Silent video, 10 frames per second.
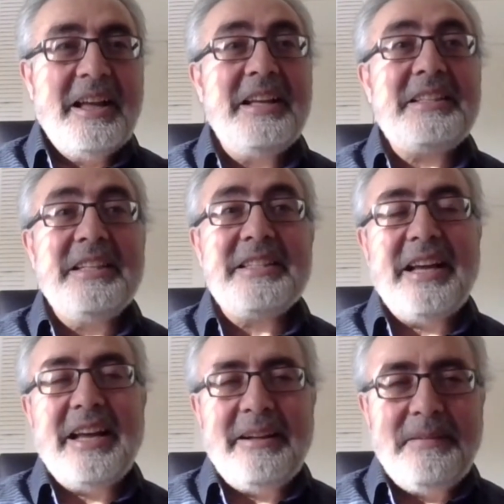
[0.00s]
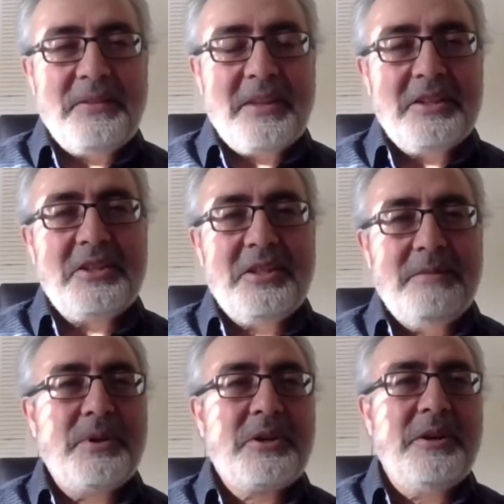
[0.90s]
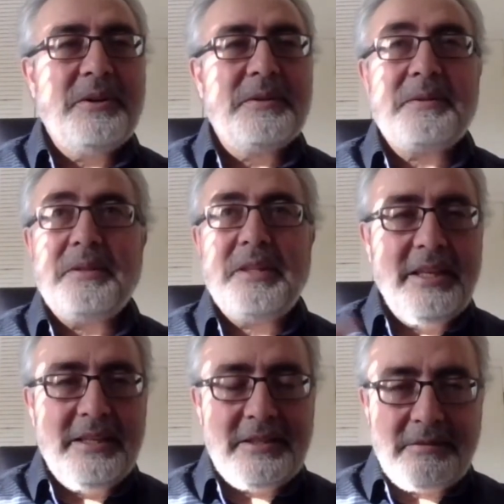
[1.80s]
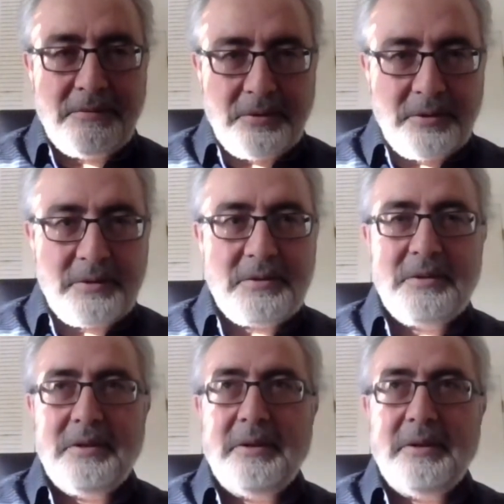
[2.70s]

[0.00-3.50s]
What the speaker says: It is because these first